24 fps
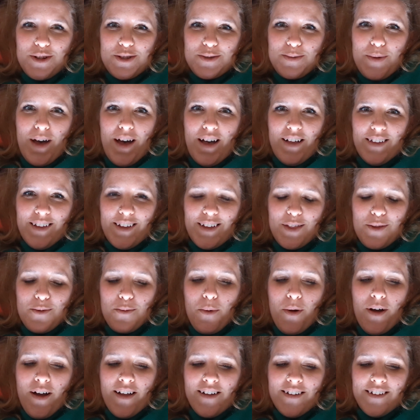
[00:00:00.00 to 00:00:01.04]
as well, like the
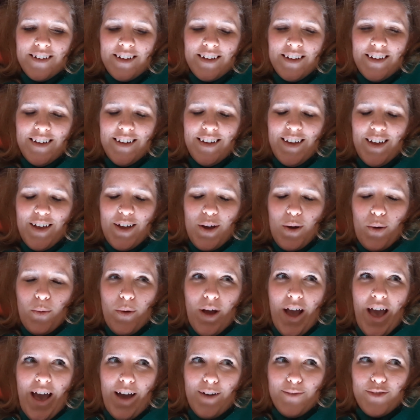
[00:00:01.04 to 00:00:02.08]
one
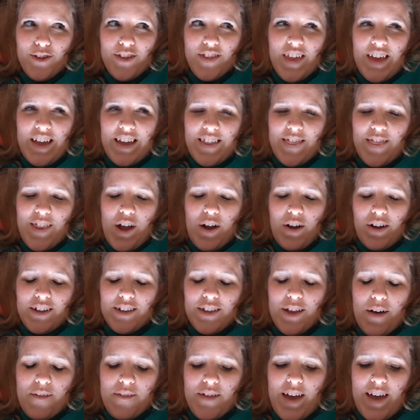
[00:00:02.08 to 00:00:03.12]
where everything in there, I
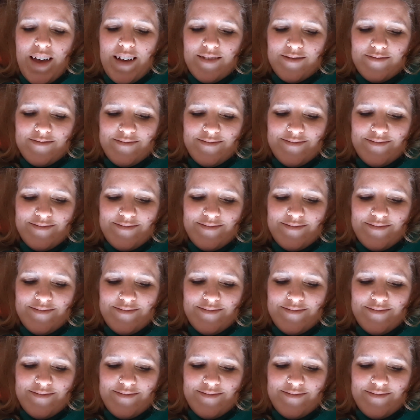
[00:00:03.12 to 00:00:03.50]
love it.